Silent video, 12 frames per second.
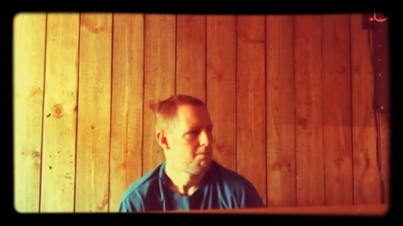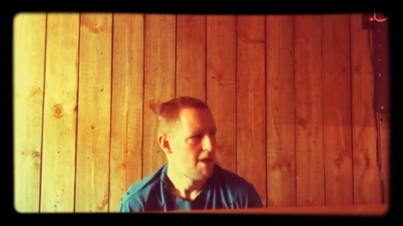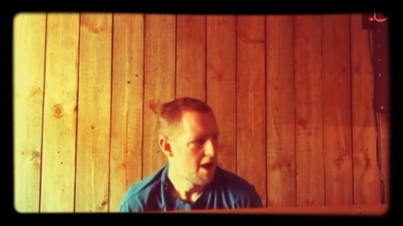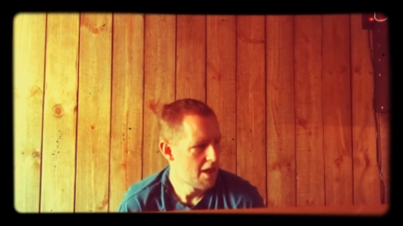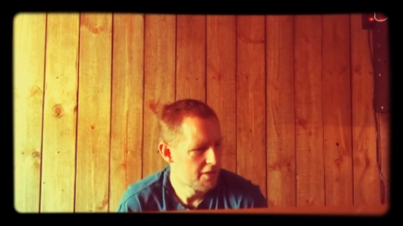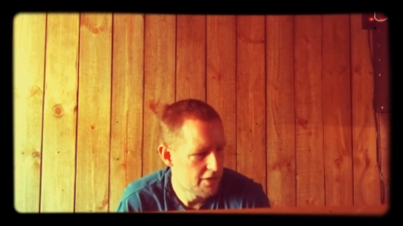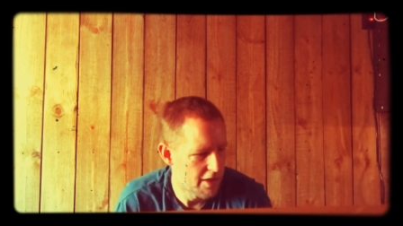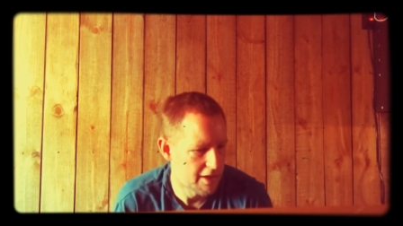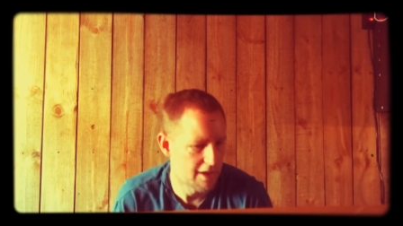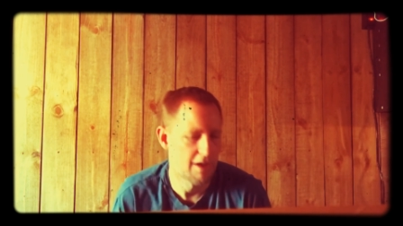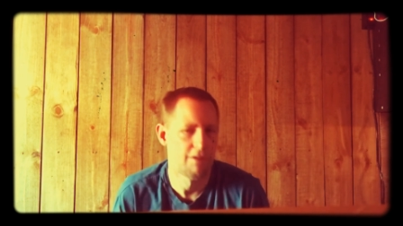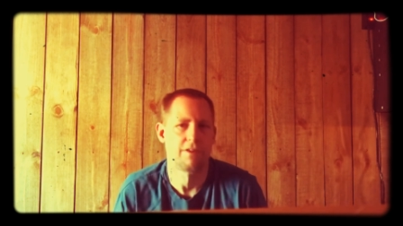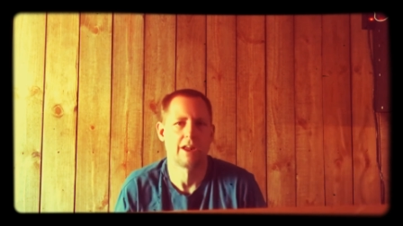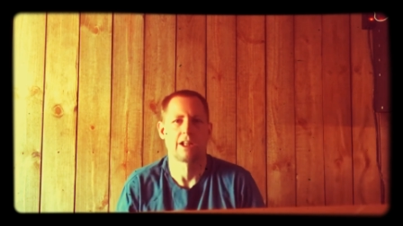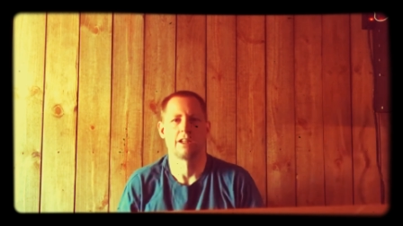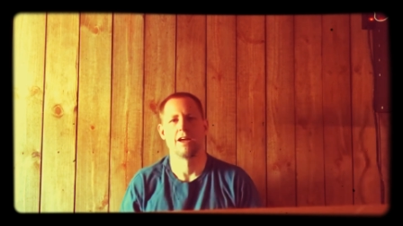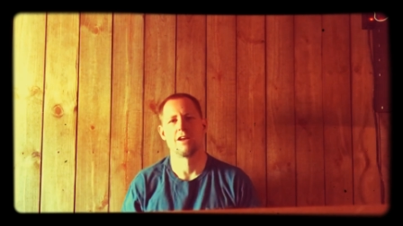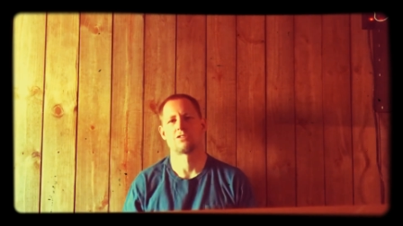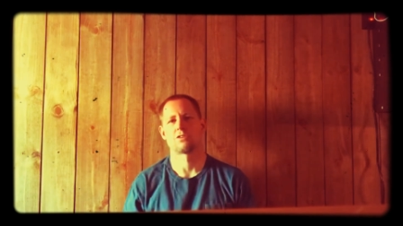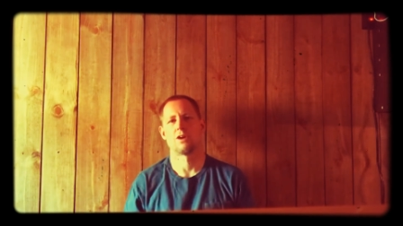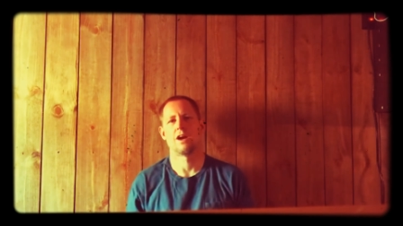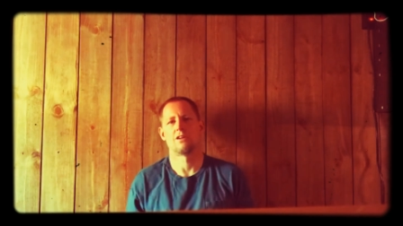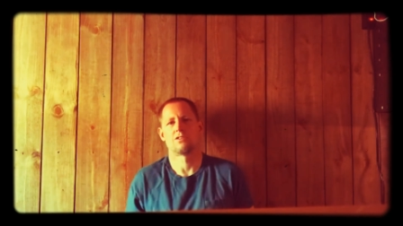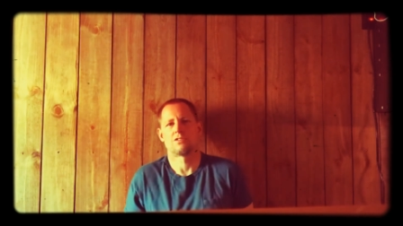other than, you know, if you get the latest and
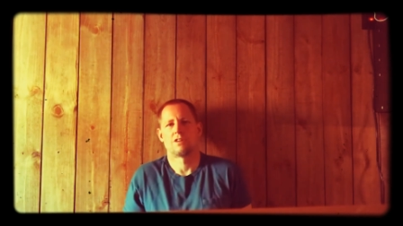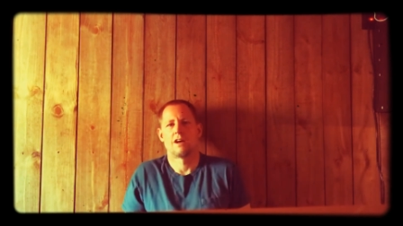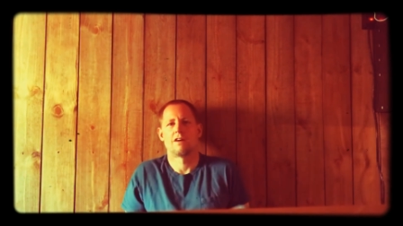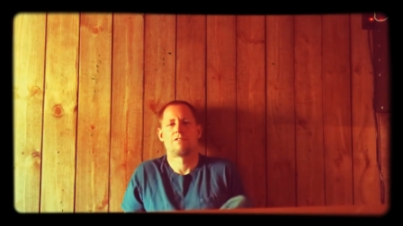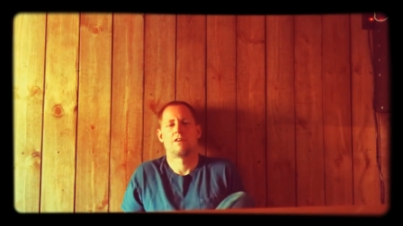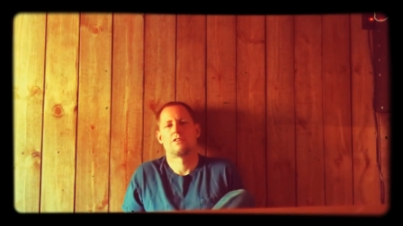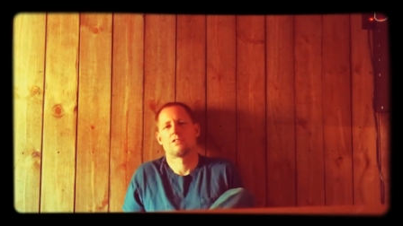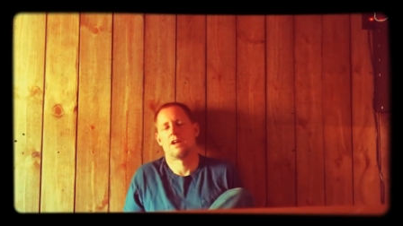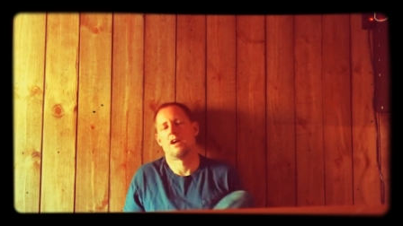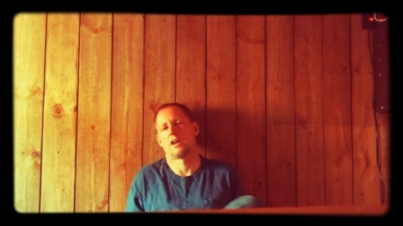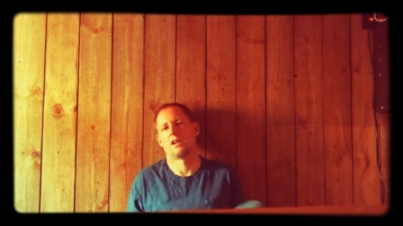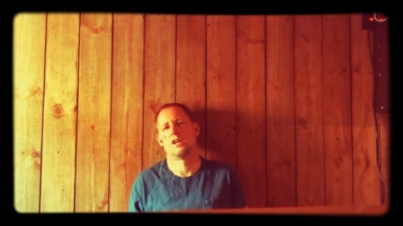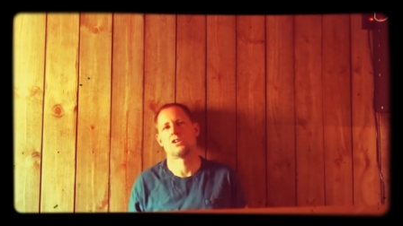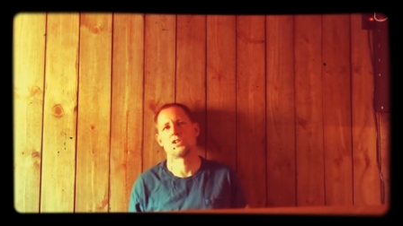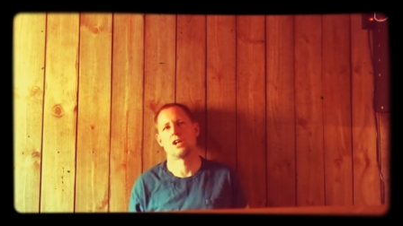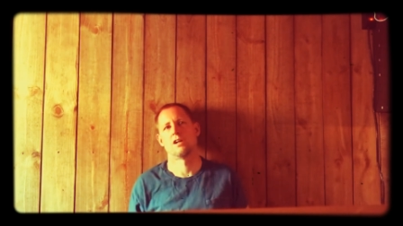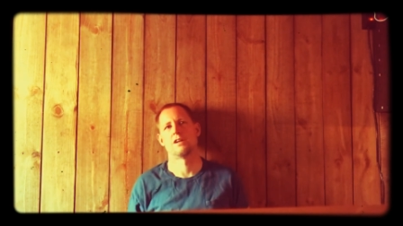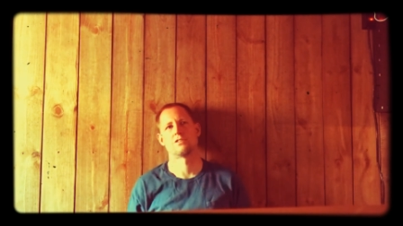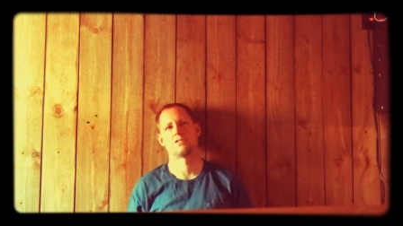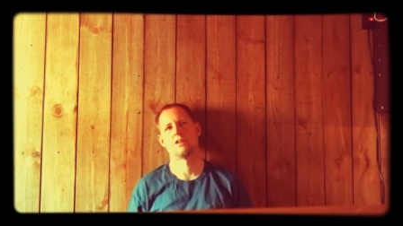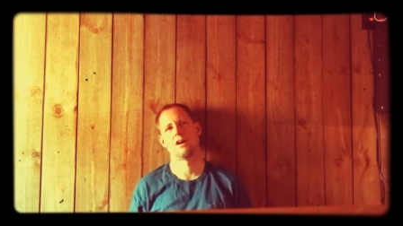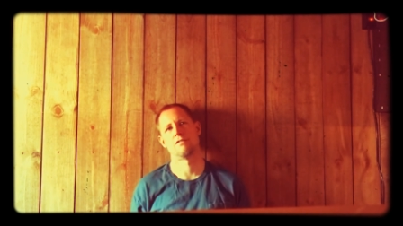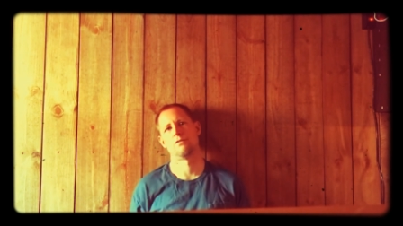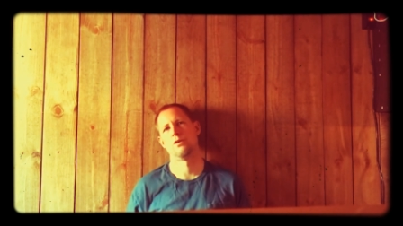greatest stuff, you know, it's got air conditioning, all that
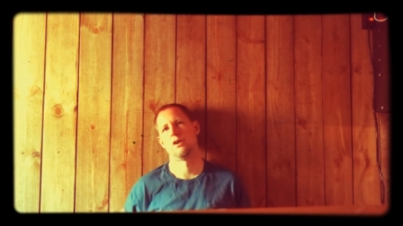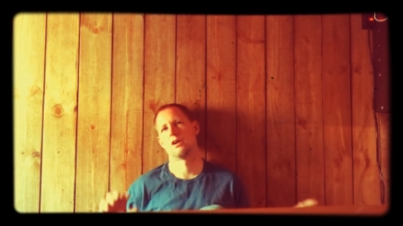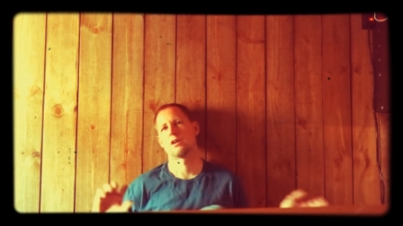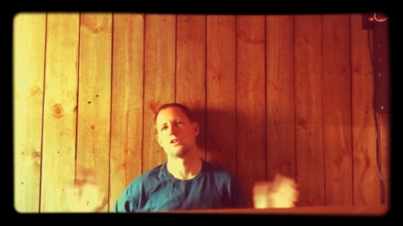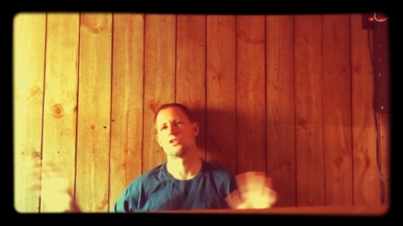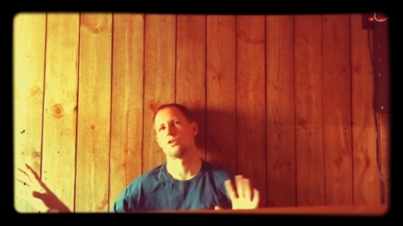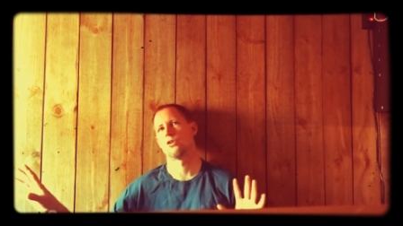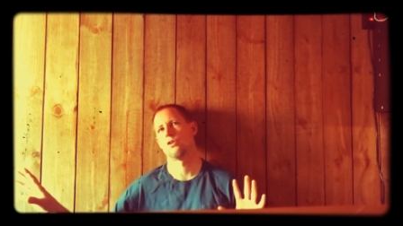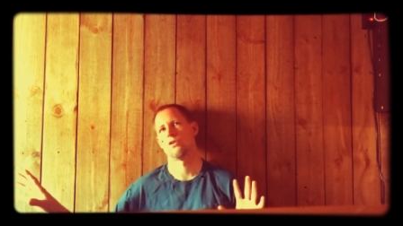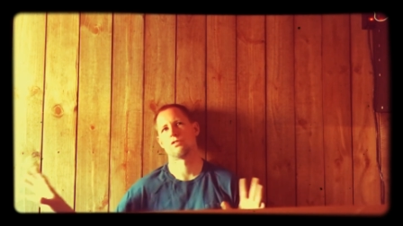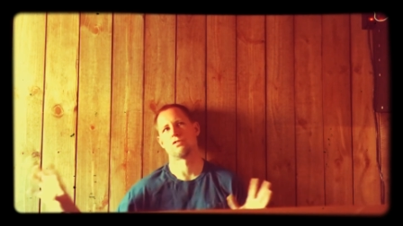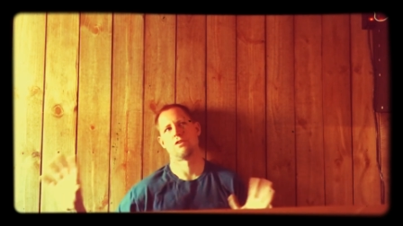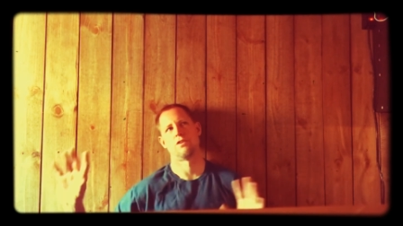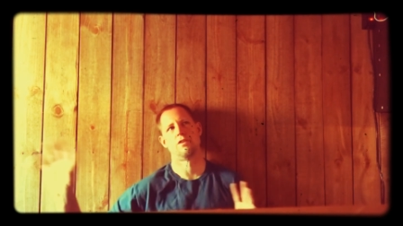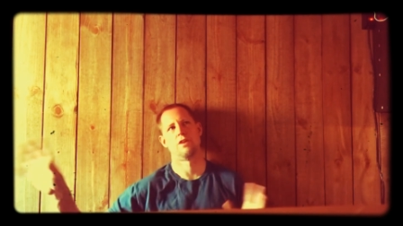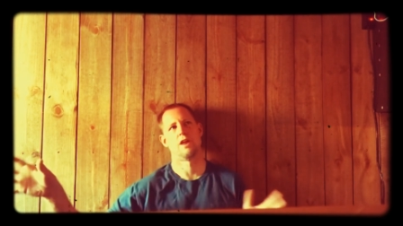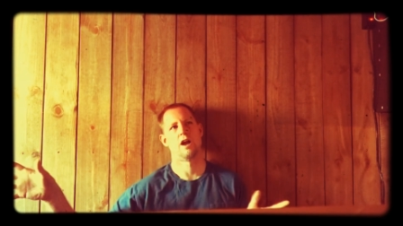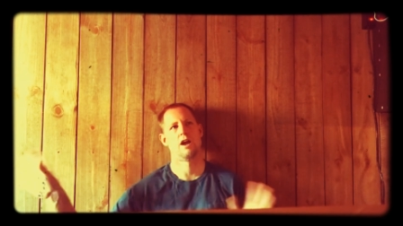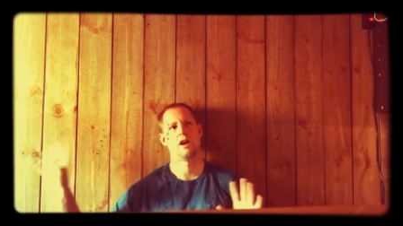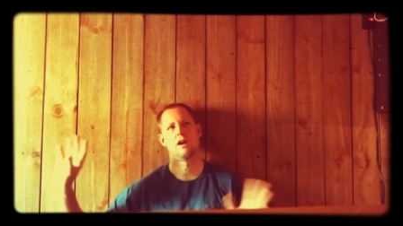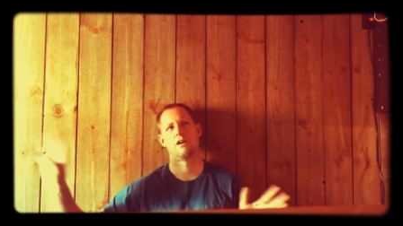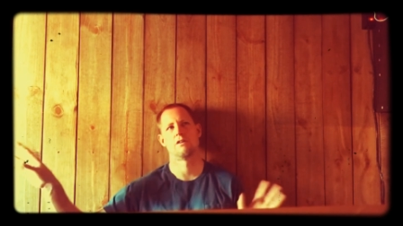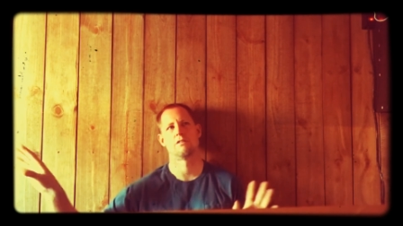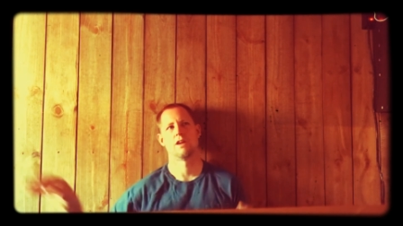stuff, rear controls for the
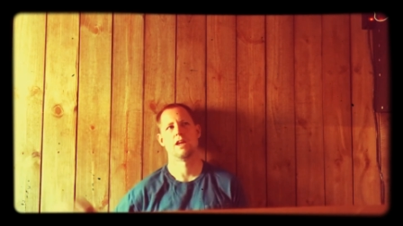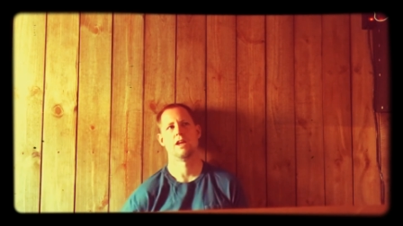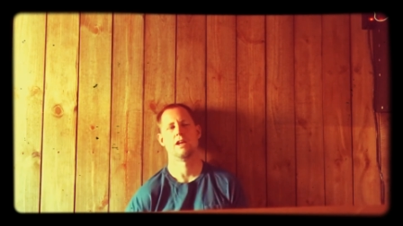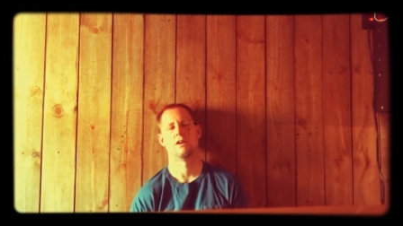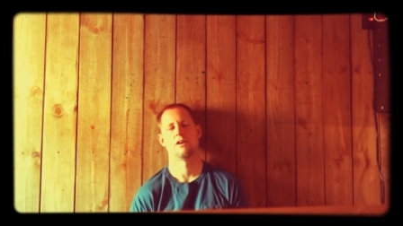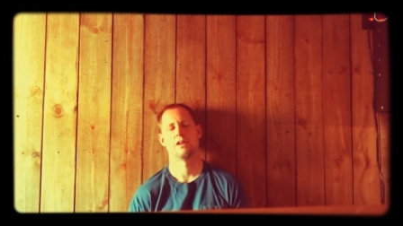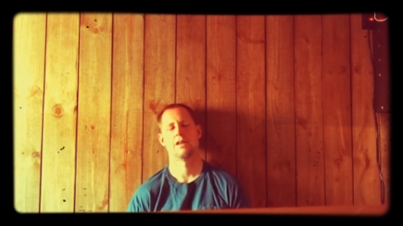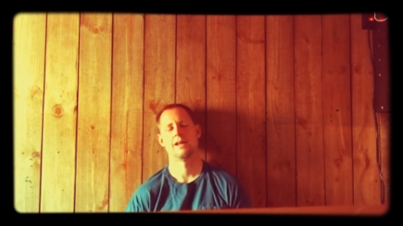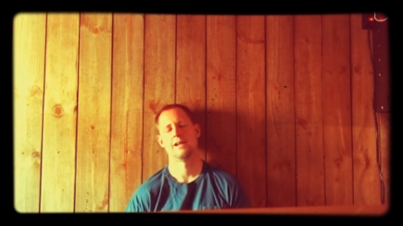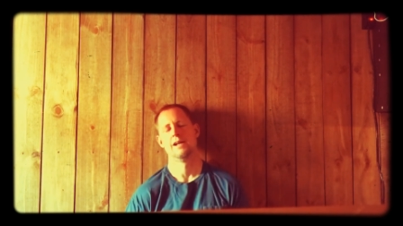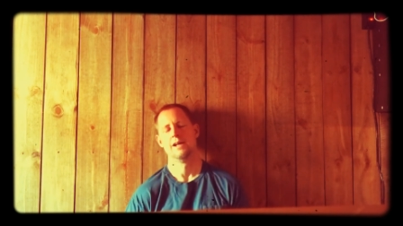air and heat and all that.